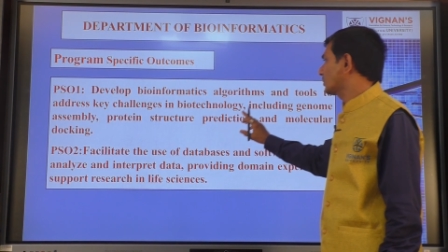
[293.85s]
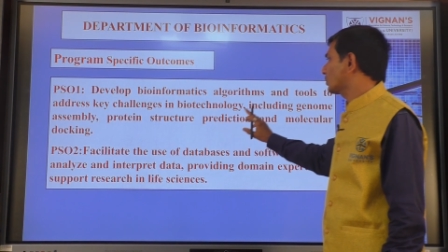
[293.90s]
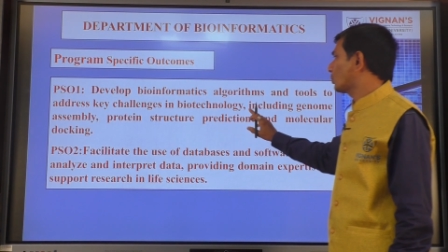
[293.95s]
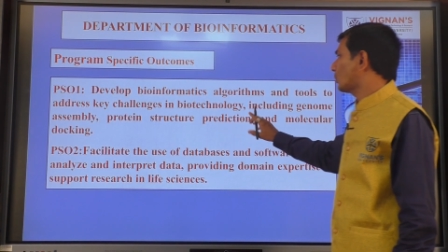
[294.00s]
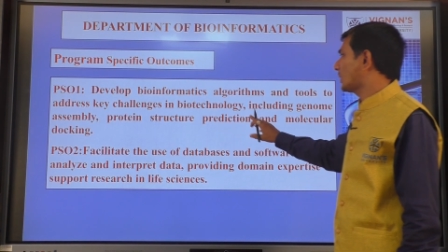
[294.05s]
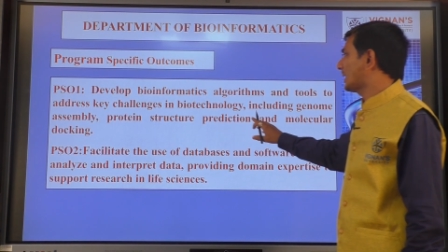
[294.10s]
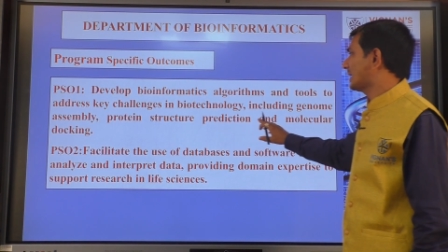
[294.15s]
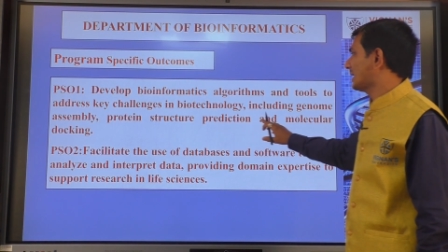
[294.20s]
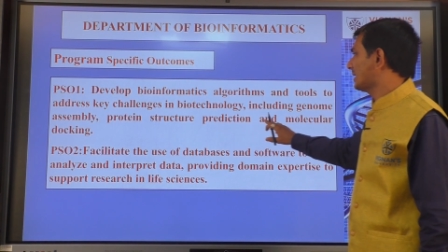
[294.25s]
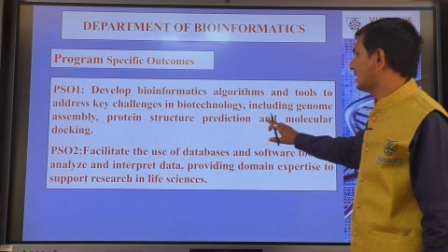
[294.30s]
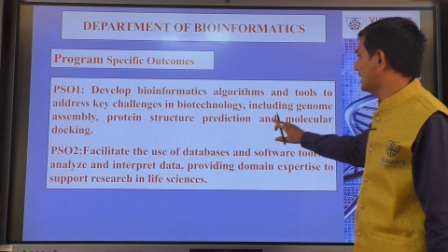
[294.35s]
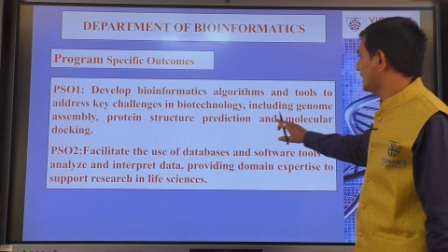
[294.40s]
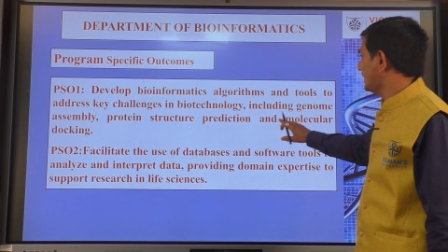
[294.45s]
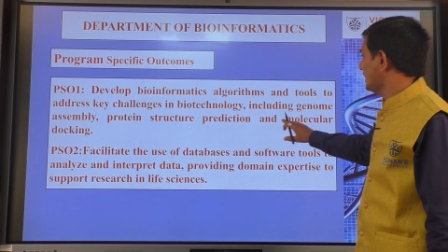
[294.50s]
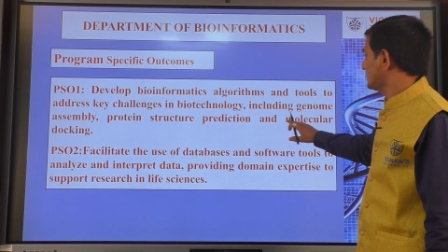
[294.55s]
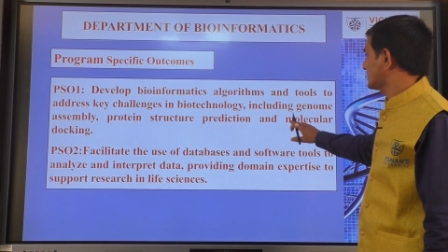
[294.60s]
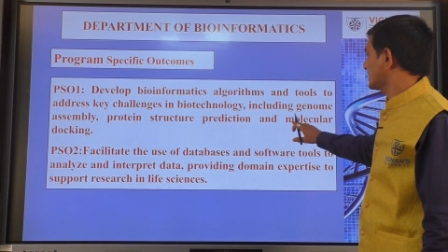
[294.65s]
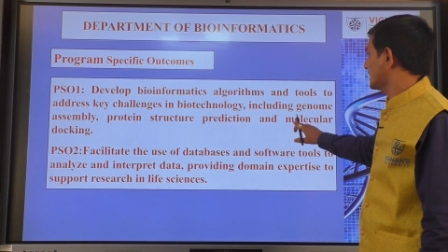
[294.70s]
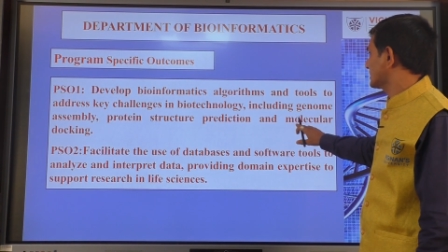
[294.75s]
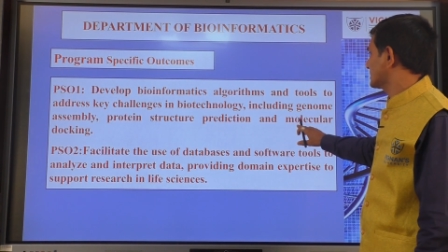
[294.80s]
quaternary
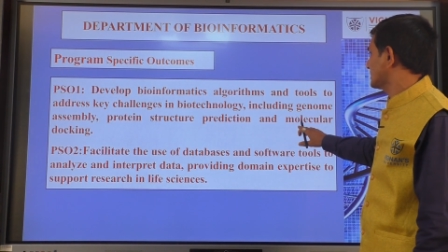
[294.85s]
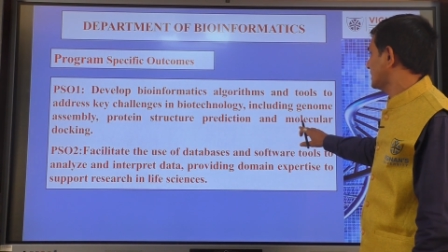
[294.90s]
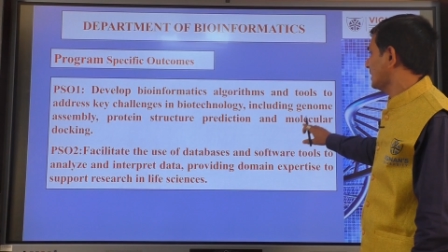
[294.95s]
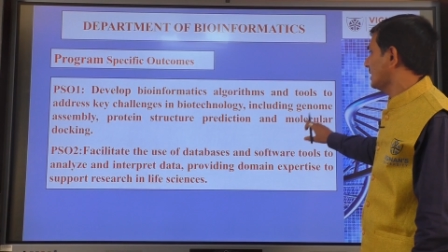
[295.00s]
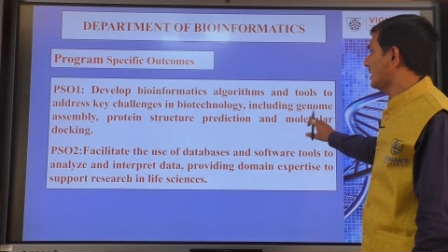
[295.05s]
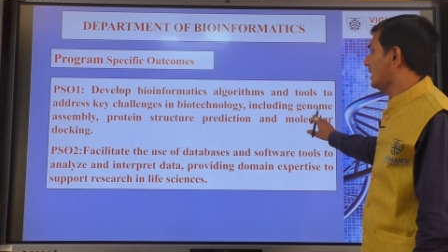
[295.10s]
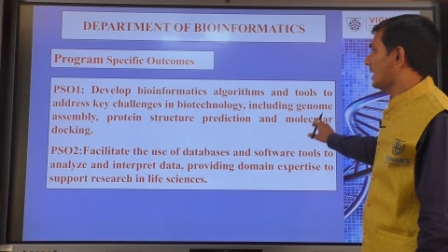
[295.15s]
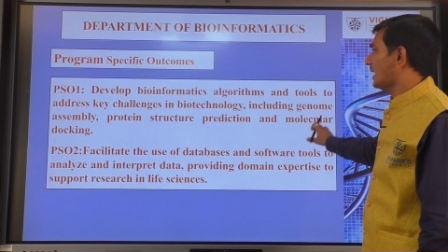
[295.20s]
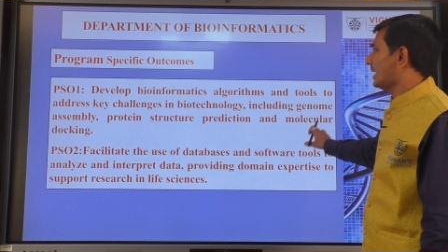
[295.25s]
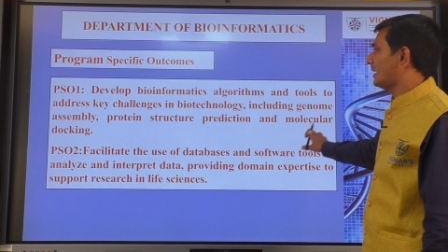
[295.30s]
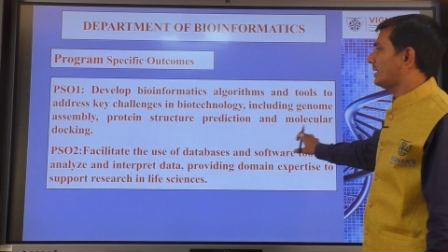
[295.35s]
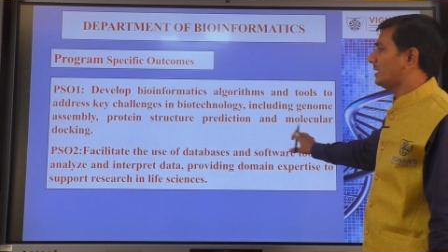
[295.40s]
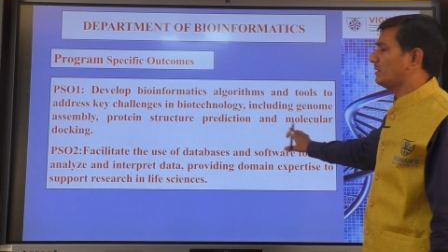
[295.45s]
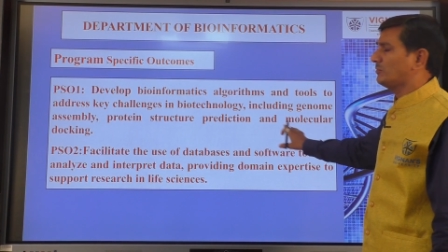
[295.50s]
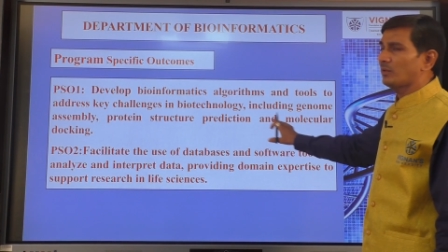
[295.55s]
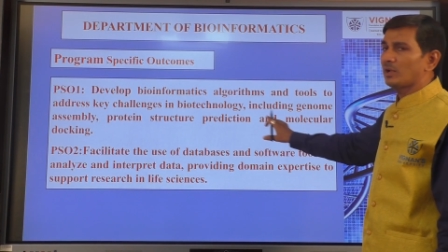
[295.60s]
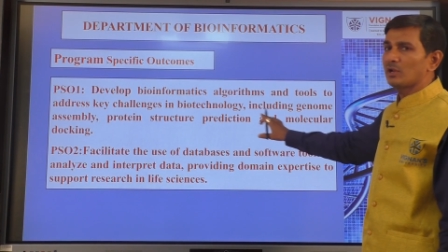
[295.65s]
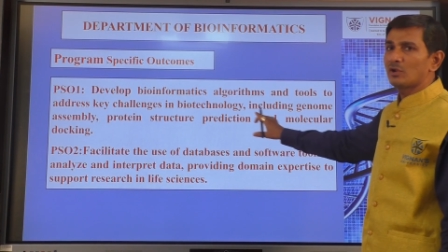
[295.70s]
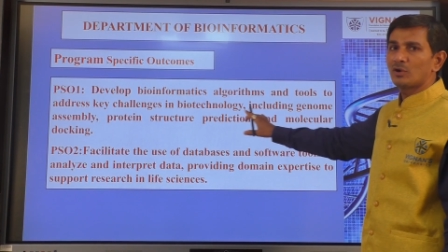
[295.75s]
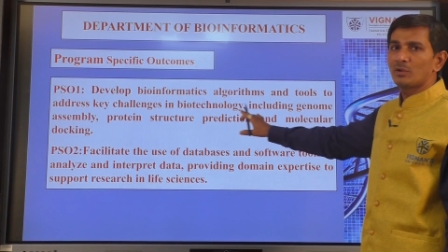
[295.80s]
structure and then
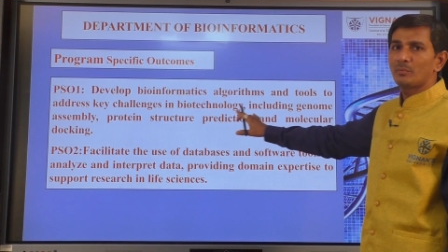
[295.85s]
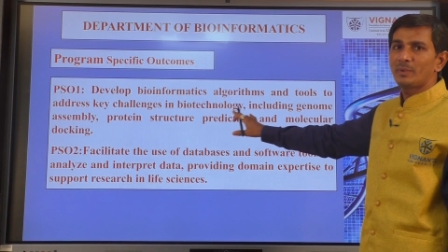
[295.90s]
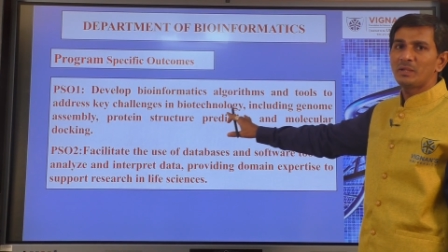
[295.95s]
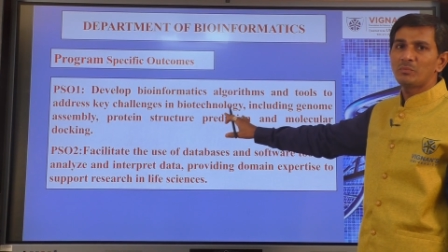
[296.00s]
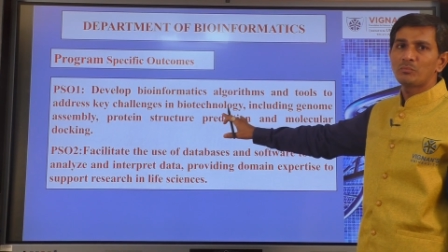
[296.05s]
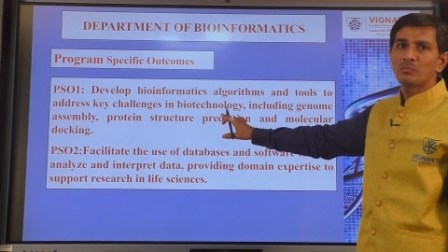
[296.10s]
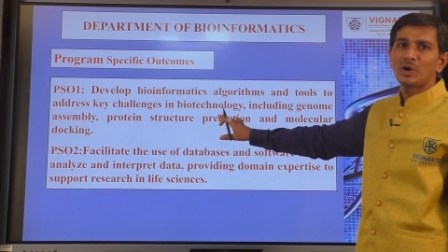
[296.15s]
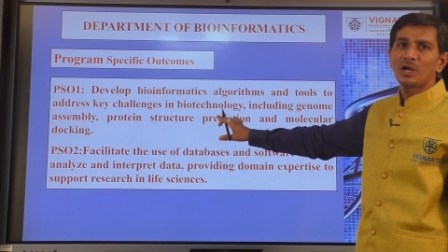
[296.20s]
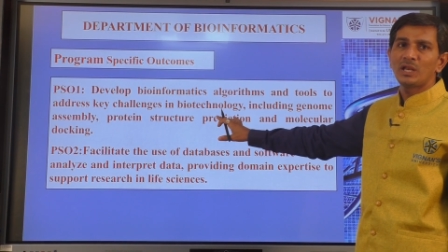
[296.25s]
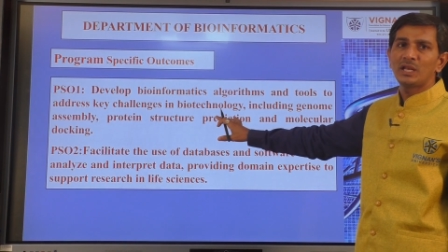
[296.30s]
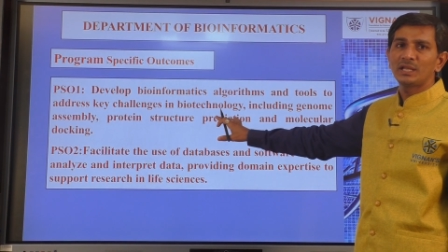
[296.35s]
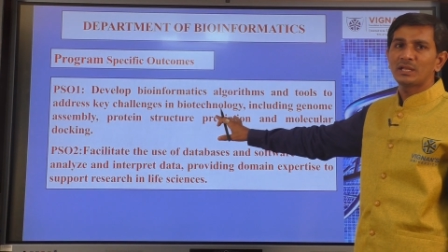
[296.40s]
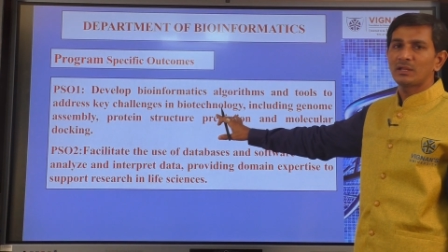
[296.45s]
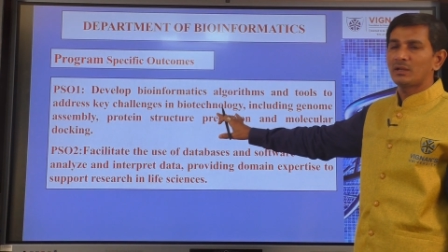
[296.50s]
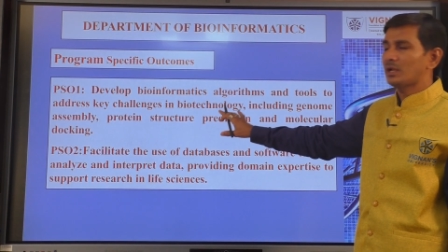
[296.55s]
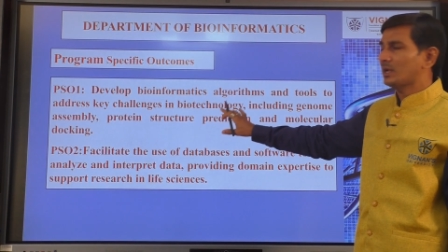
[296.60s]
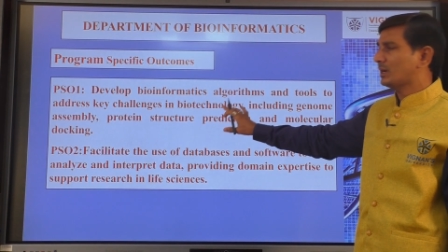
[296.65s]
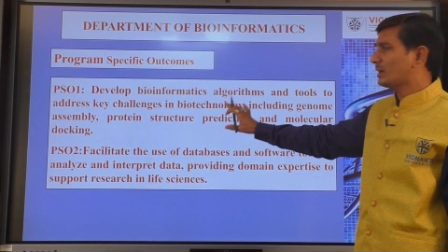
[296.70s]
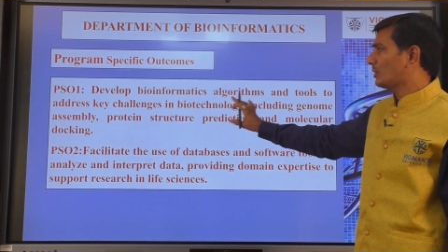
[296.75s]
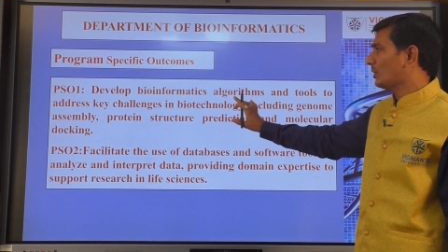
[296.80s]
followed by
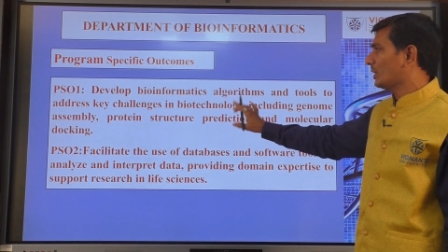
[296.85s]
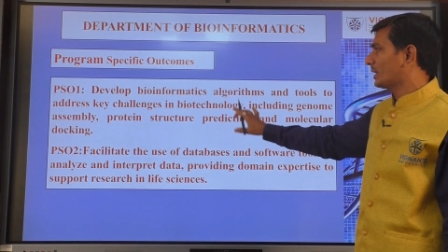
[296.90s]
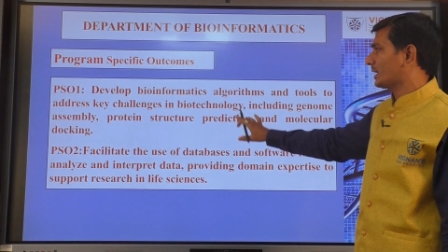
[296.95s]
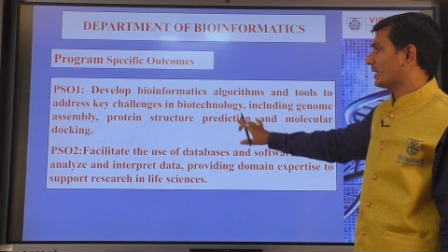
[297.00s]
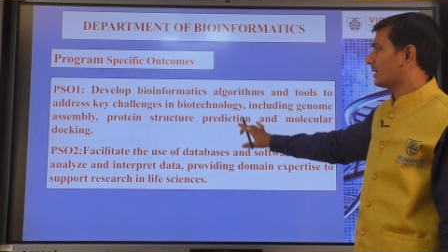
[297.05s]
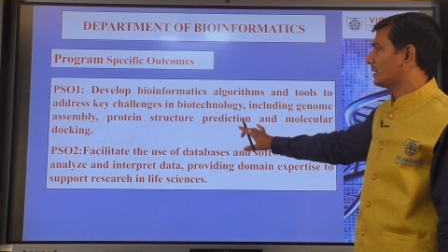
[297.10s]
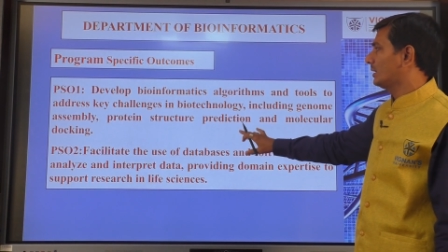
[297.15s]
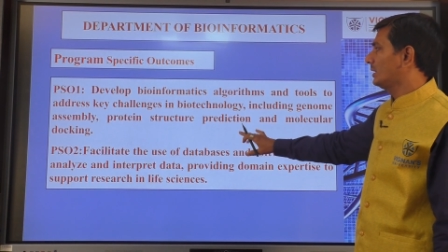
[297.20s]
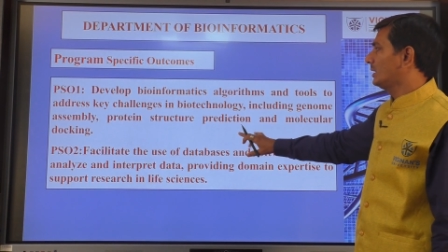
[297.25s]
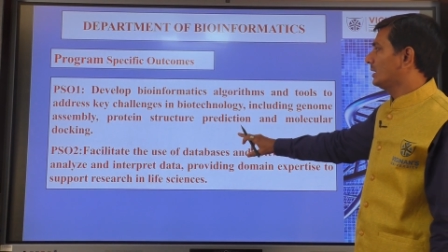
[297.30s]
molecular docking.